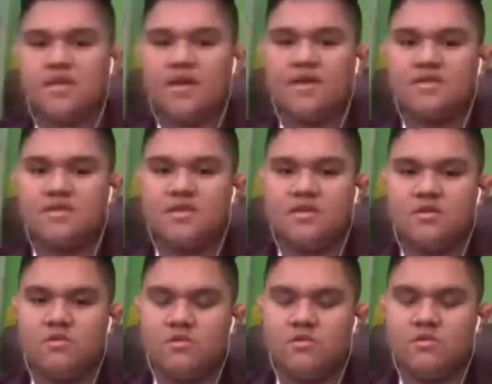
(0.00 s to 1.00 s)
n
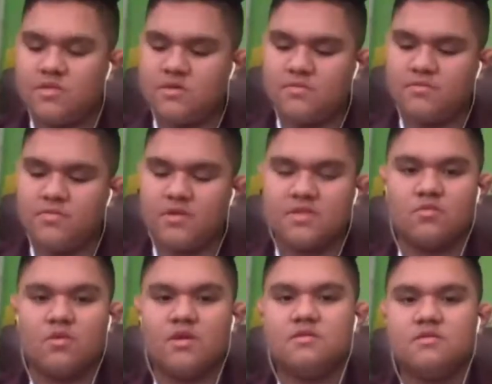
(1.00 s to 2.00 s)
cubed plus one.